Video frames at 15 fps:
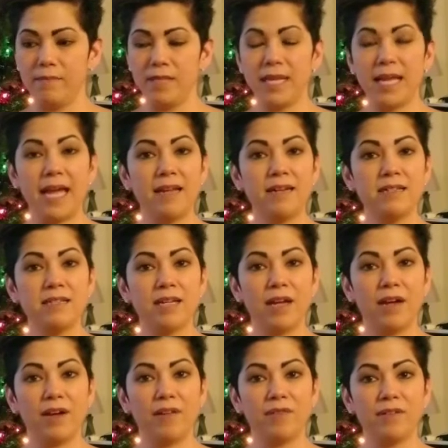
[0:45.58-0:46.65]
the end
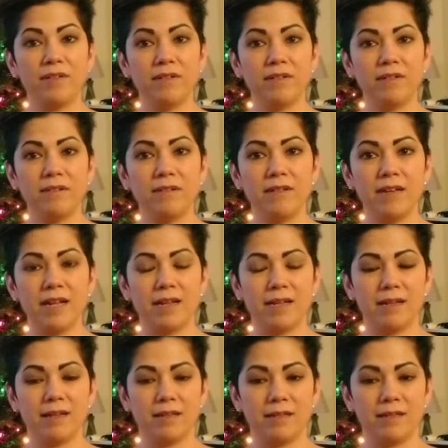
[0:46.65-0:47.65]
of not